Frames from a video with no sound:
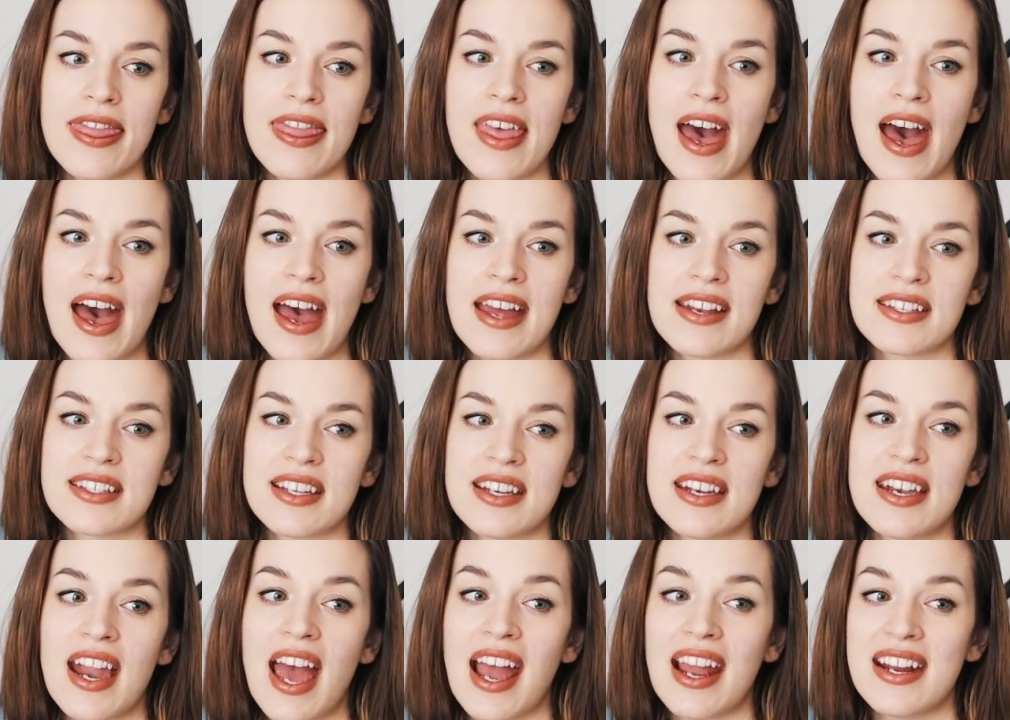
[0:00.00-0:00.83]
that
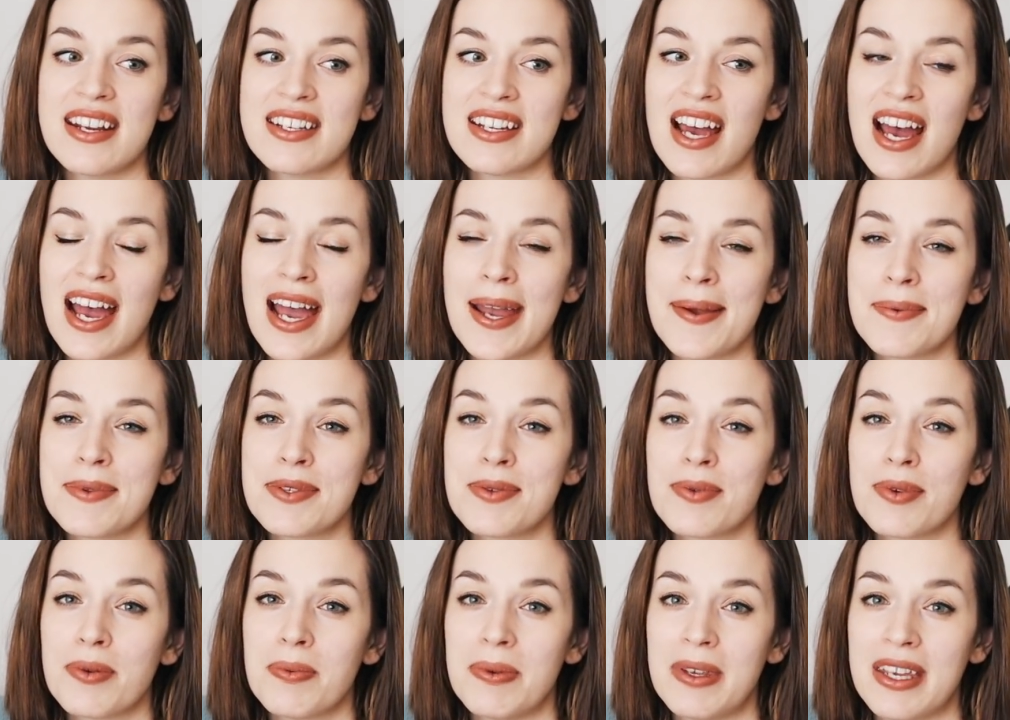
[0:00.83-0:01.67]
night
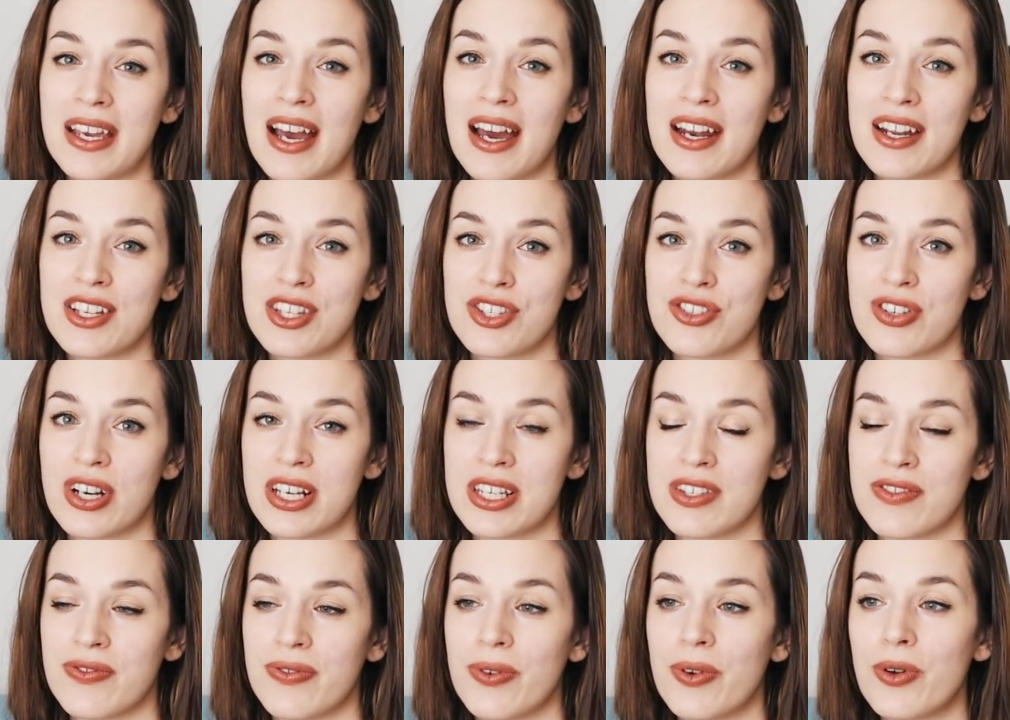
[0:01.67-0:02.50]
times would be kind of
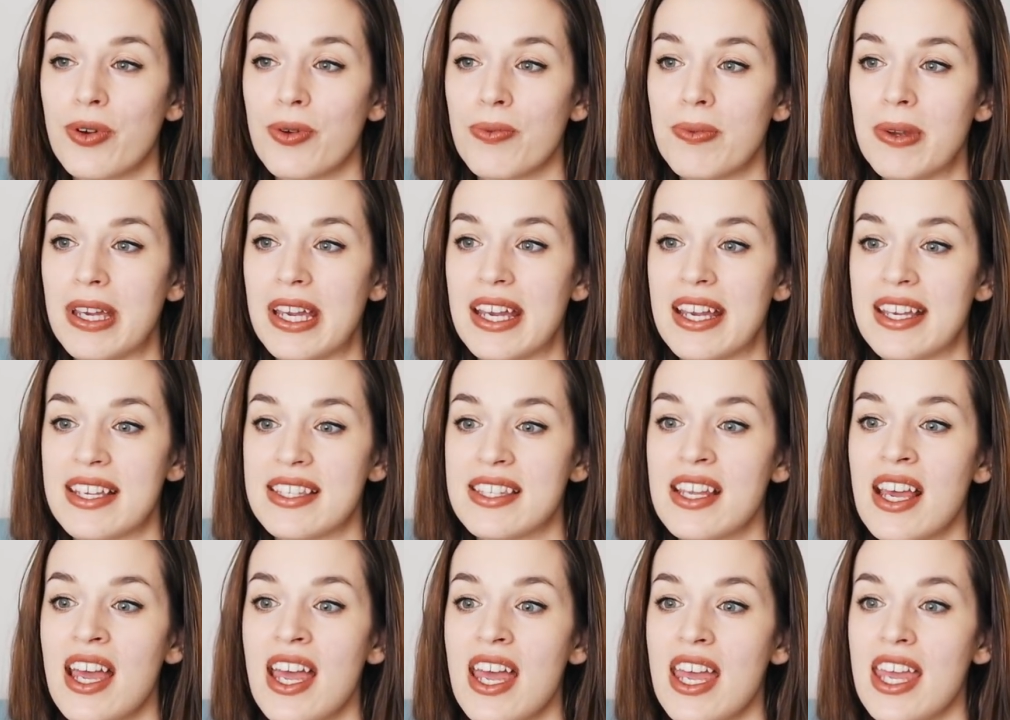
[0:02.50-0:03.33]
stressful,
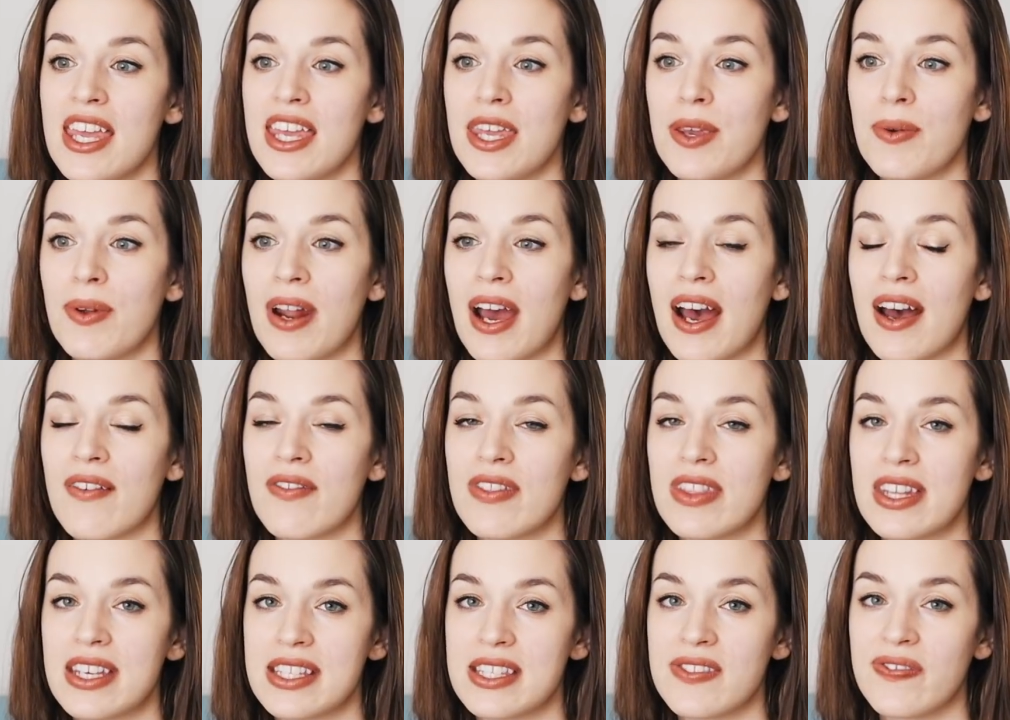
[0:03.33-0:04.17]
because he would
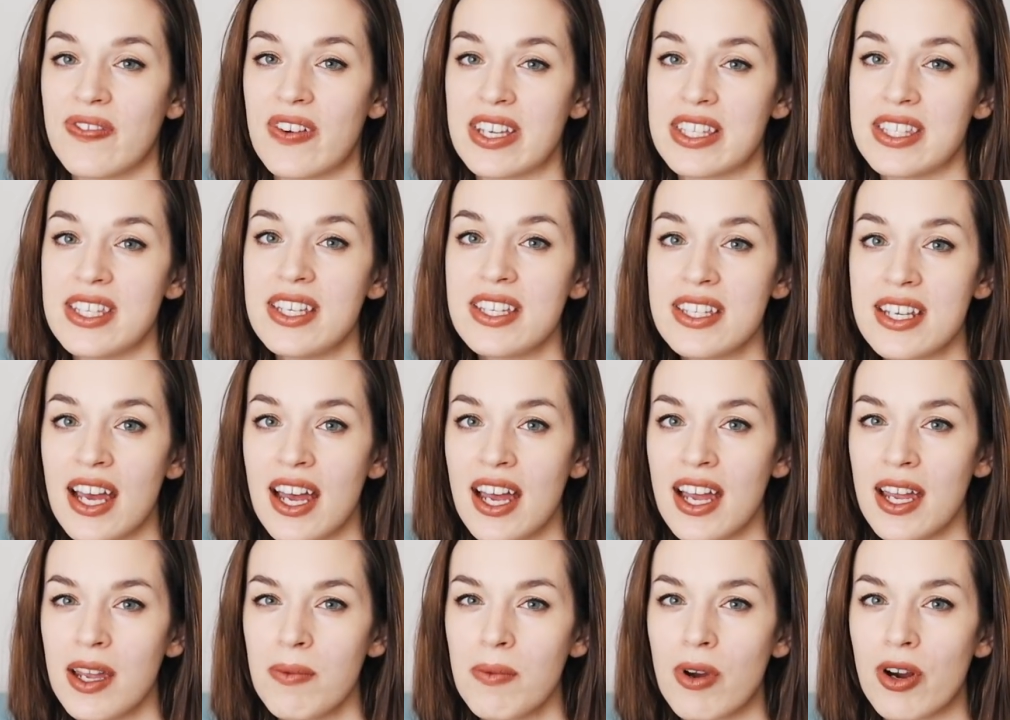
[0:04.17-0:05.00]
have this fussy
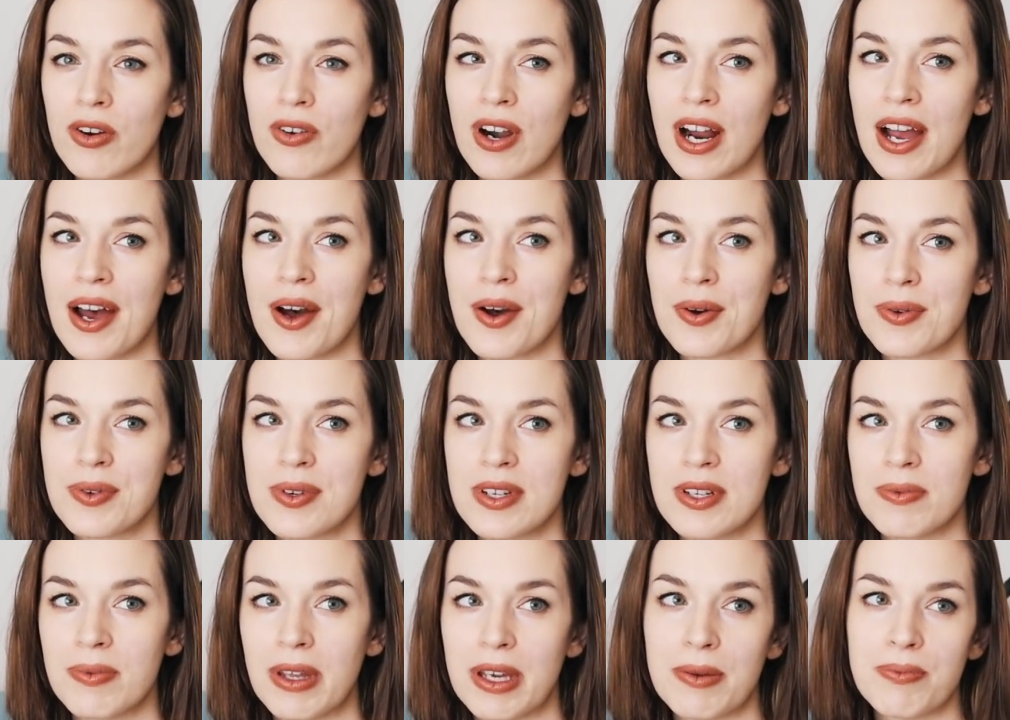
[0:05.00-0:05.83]
time
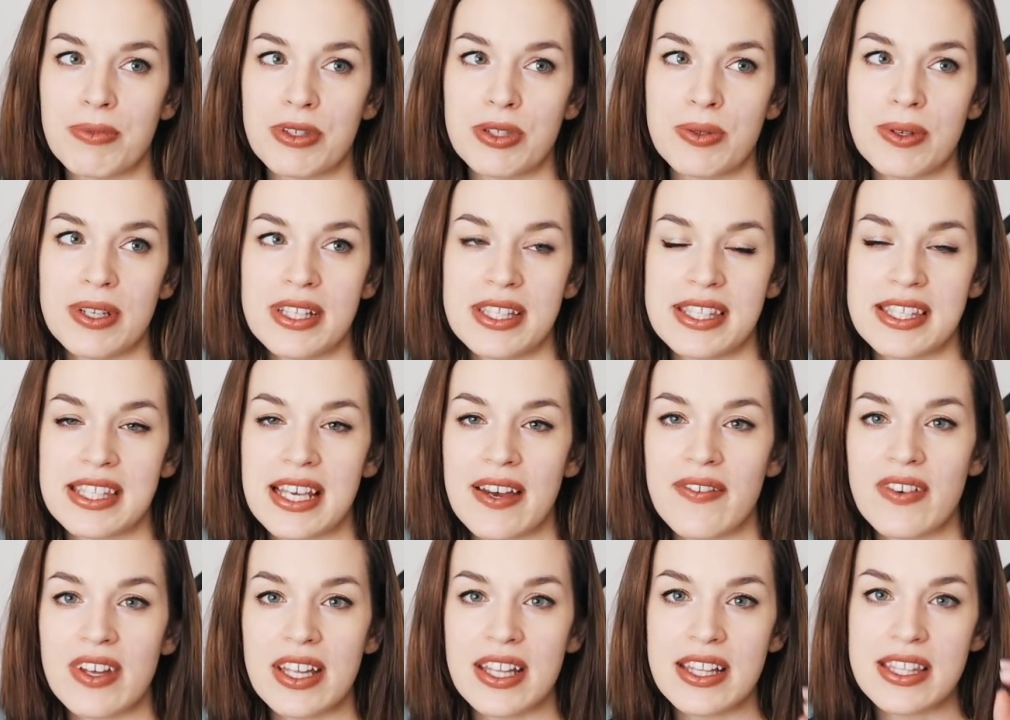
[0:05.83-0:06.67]
around like between
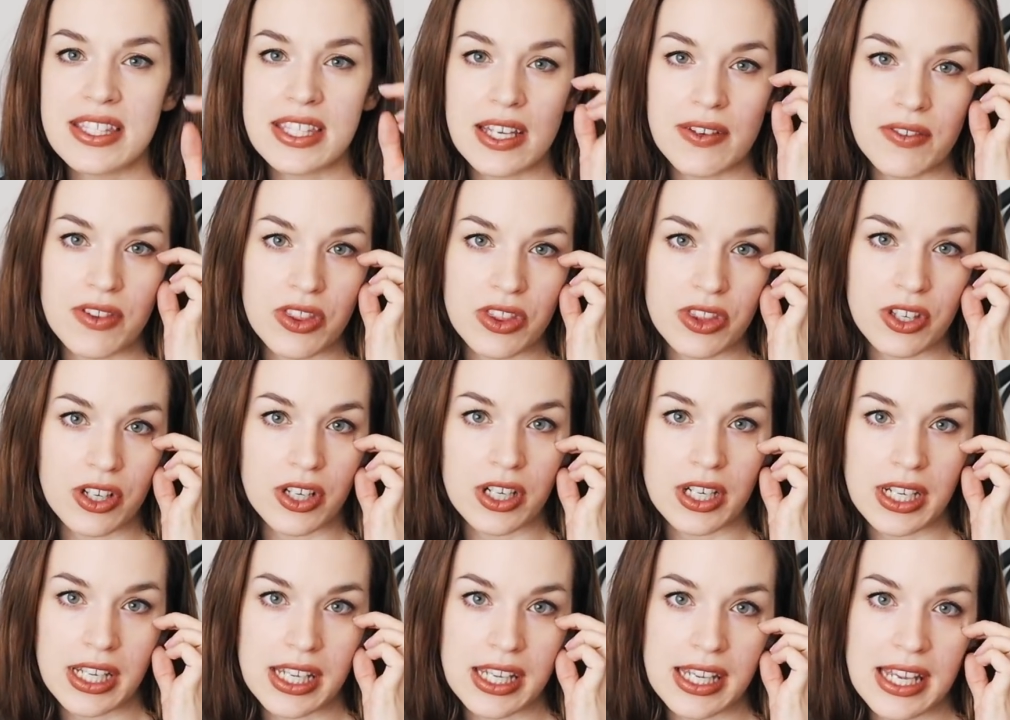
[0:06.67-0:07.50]

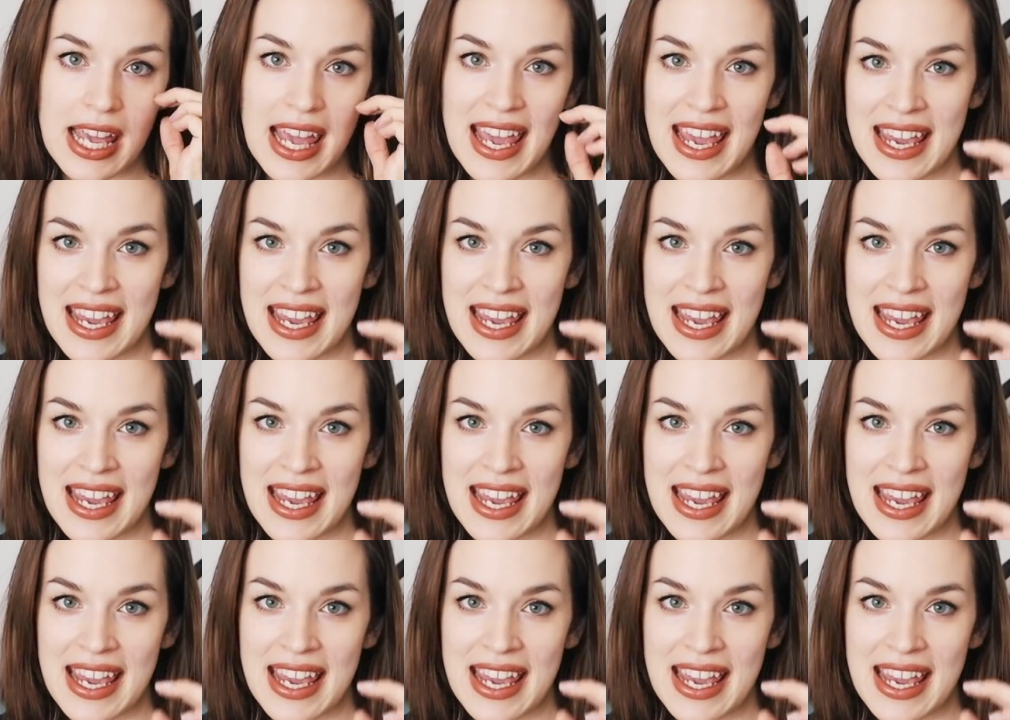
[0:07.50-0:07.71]
7:30,